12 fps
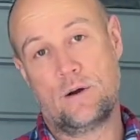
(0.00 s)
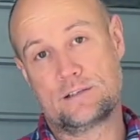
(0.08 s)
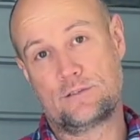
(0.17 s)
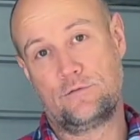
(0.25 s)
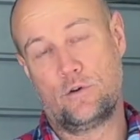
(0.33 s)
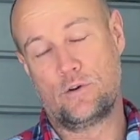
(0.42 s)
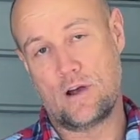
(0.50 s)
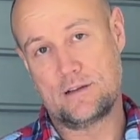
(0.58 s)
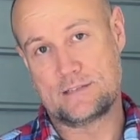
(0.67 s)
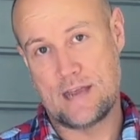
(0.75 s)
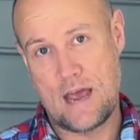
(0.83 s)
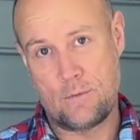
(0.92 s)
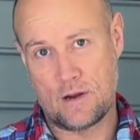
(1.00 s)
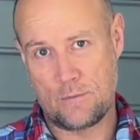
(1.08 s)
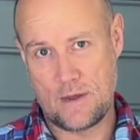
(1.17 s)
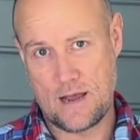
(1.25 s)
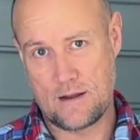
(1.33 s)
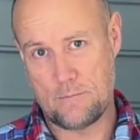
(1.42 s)
once the floor goes down, we're going
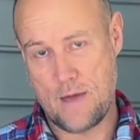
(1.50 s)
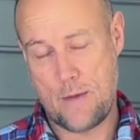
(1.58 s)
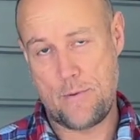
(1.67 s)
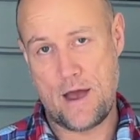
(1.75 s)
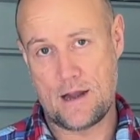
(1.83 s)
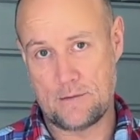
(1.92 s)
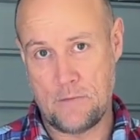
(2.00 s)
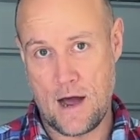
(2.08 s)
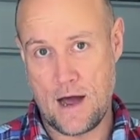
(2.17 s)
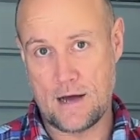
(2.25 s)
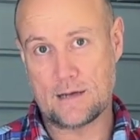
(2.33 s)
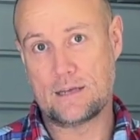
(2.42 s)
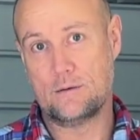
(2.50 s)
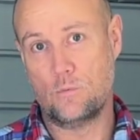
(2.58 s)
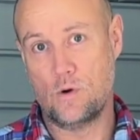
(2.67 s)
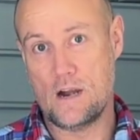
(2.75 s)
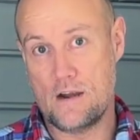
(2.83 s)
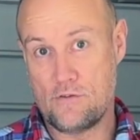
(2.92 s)
to be able to map out and mark
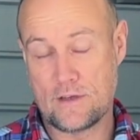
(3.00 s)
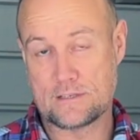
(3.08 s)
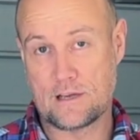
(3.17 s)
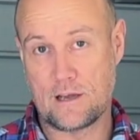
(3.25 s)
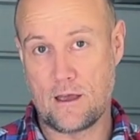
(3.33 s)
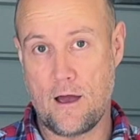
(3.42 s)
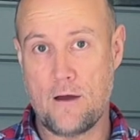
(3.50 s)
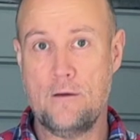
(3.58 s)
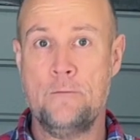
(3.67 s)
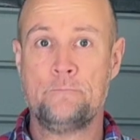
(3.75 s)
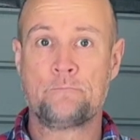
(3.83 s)
where everything's going to go.